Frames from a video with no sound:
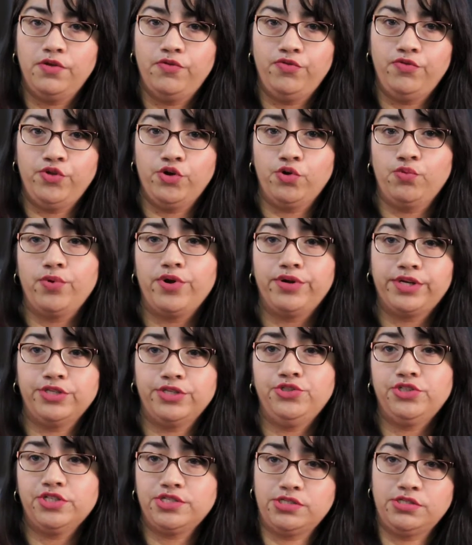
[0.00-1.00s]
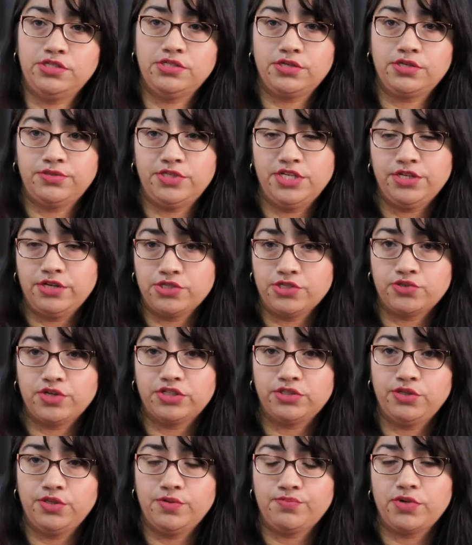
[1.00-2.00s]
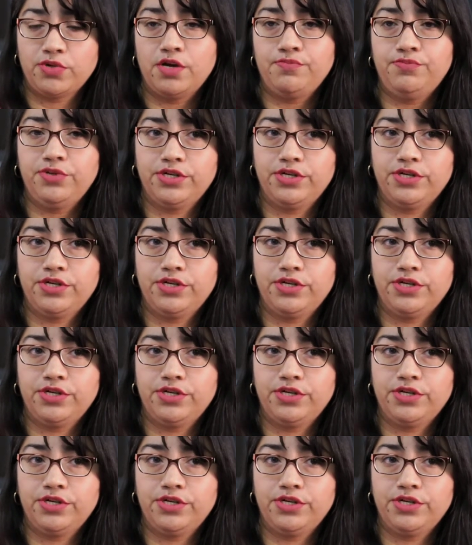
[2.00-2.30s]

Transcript: their work in just deconstructing the prompt,